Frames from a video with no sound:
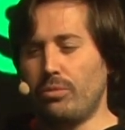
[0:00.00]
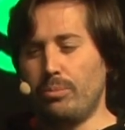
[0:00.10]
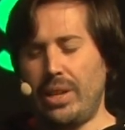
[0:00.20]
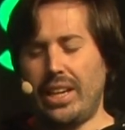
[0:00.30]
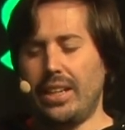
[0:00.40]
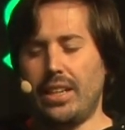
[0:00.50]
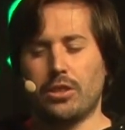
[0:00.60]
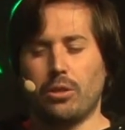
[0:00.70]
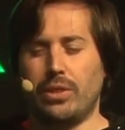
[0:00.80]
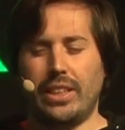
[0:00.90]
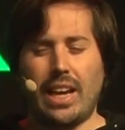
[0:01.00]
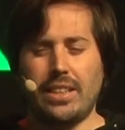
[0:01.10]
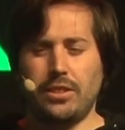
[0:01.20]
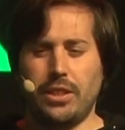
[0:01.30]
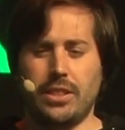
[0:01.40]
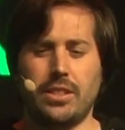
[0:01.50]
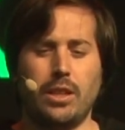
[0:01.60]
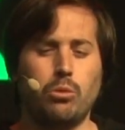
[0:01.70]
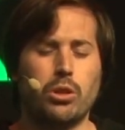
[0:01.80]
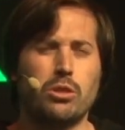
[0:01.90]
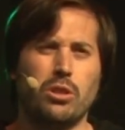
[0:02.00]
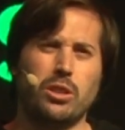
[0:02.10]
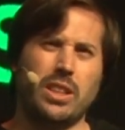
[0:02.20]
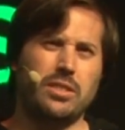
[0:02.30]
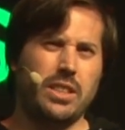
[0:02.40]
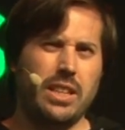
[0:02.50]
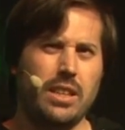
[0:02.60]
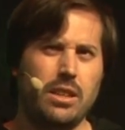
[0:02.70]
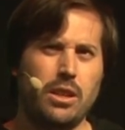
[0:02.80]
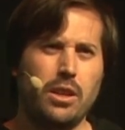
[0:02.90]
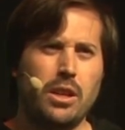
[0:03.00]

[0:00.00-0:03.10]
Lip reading: beginnings of the 90s, it was not until